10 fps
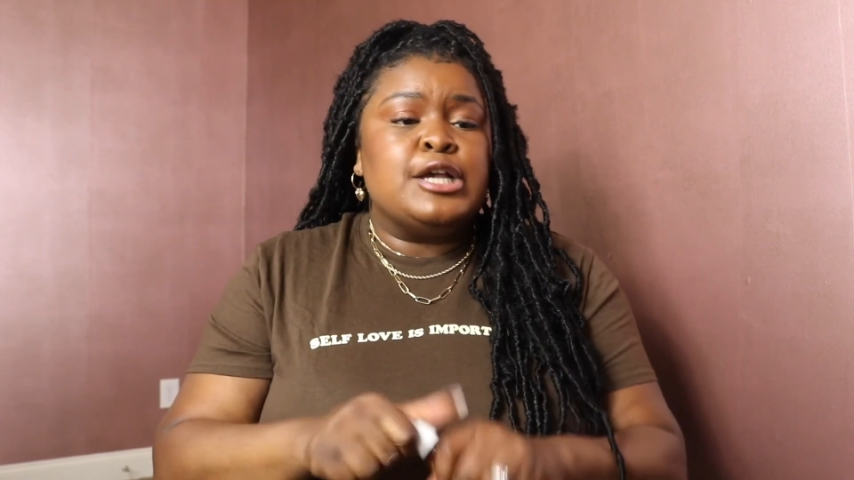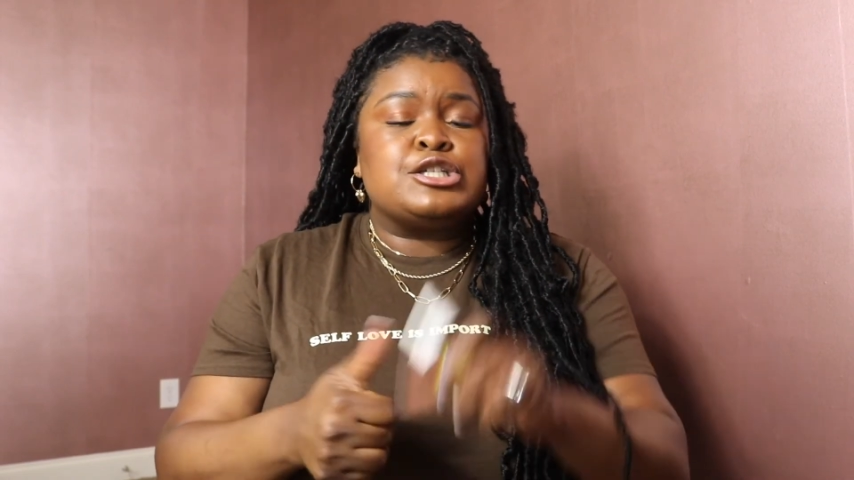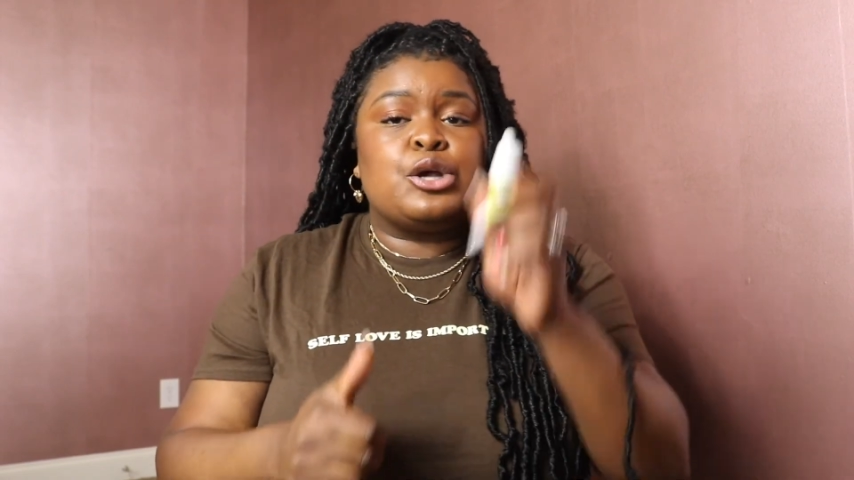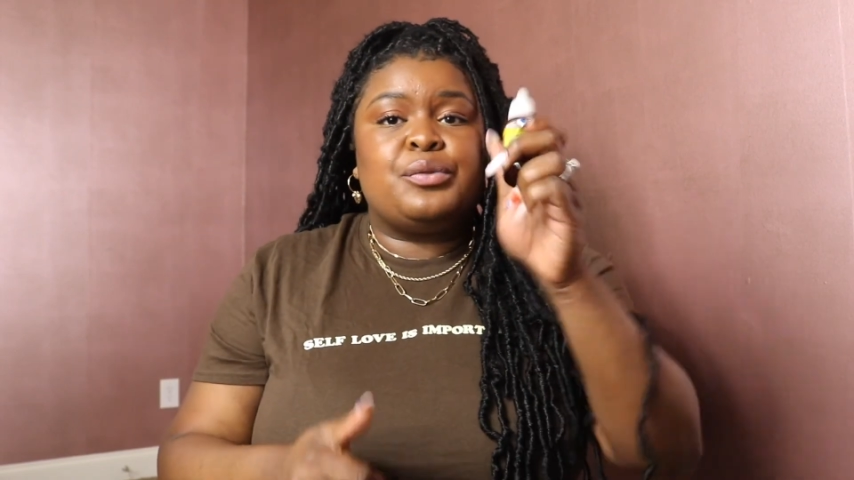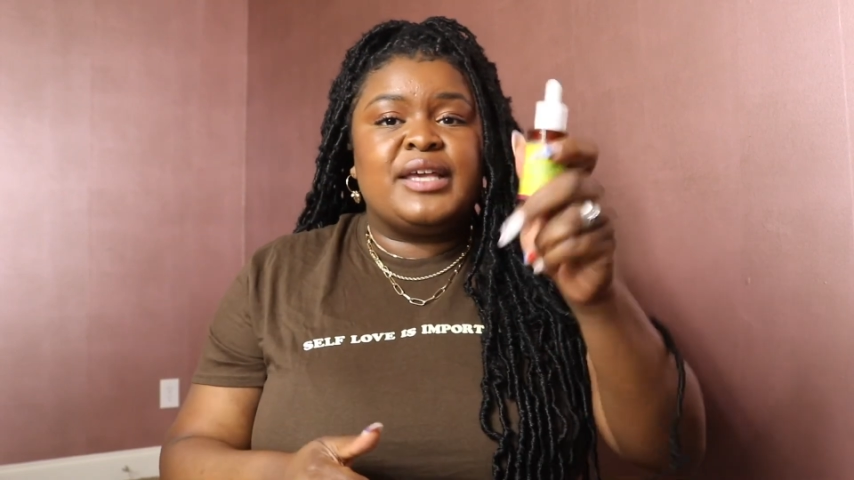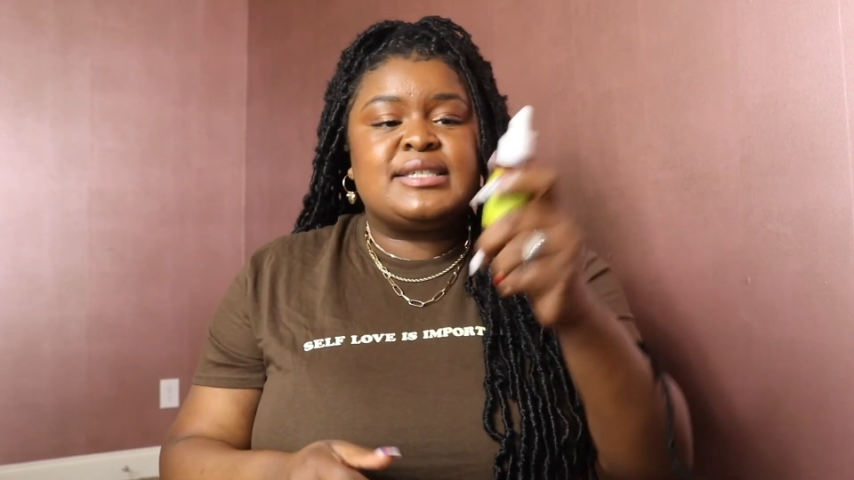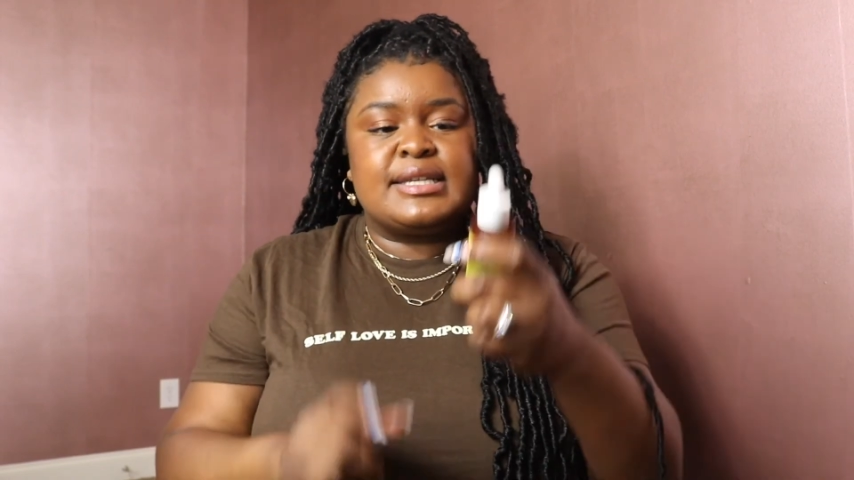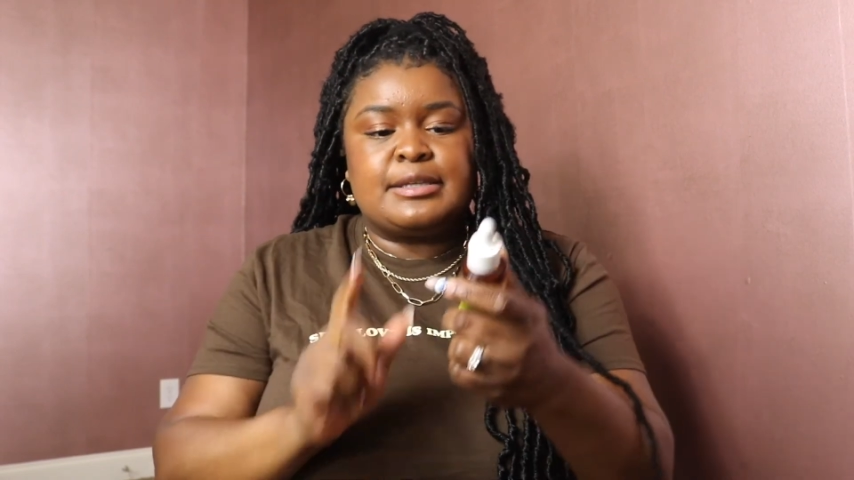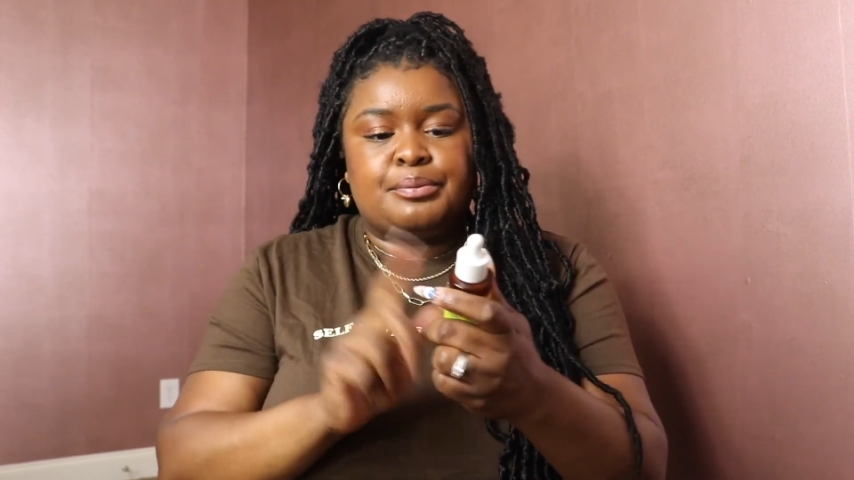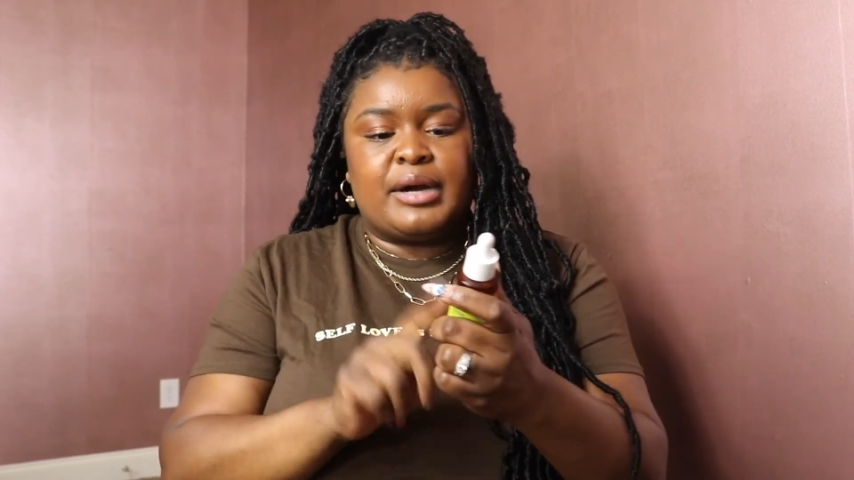So this
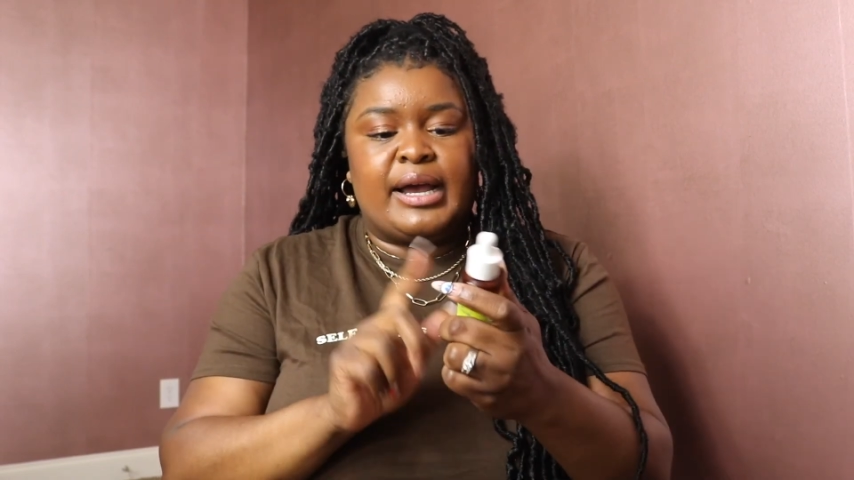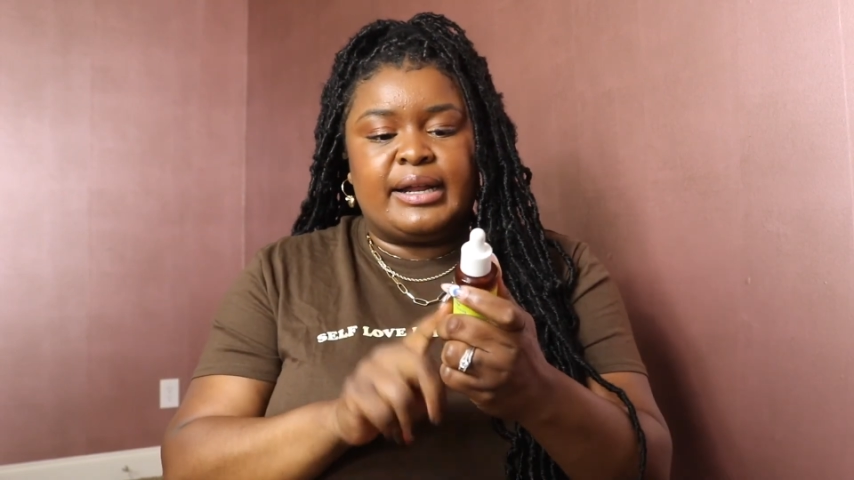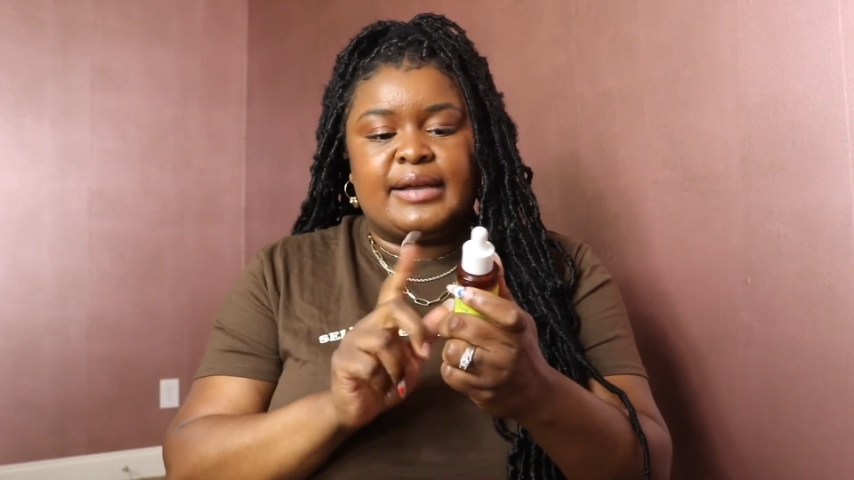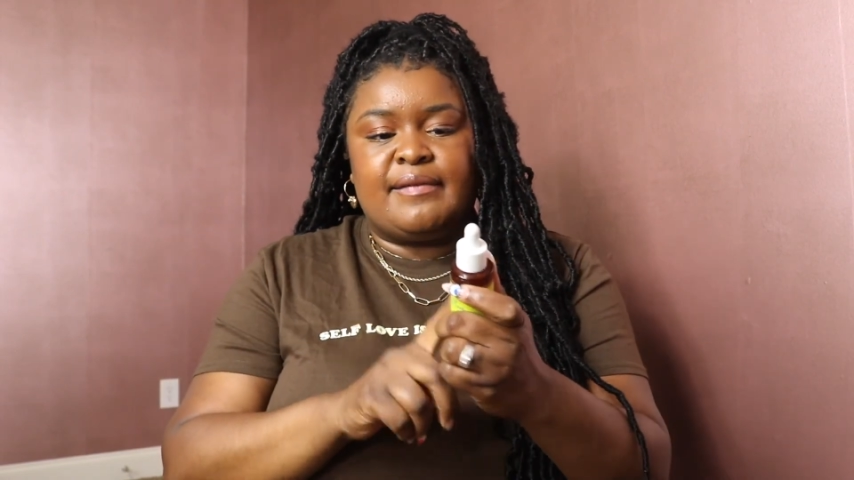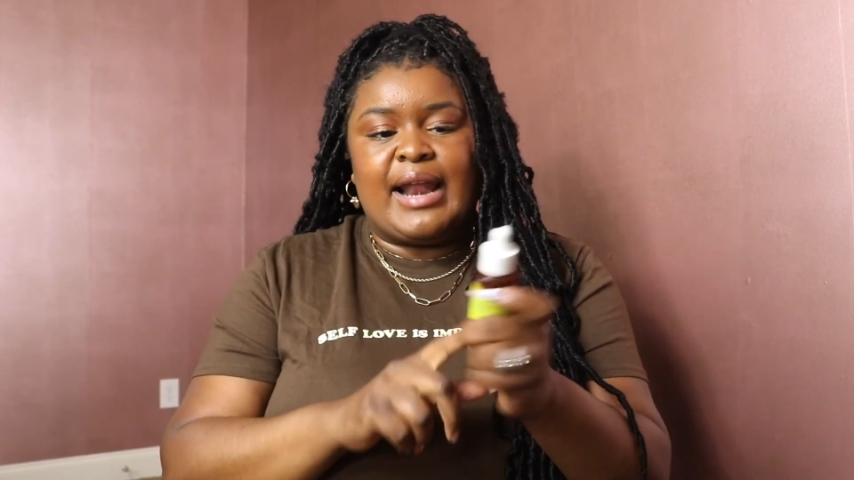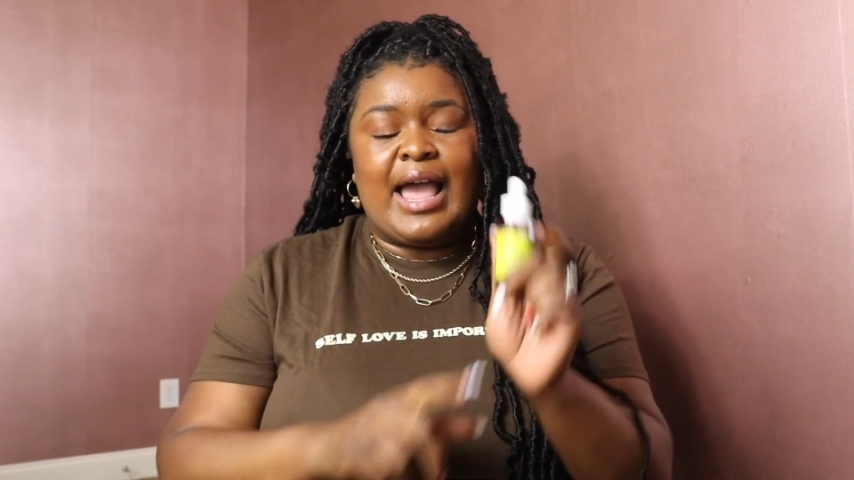is a product that I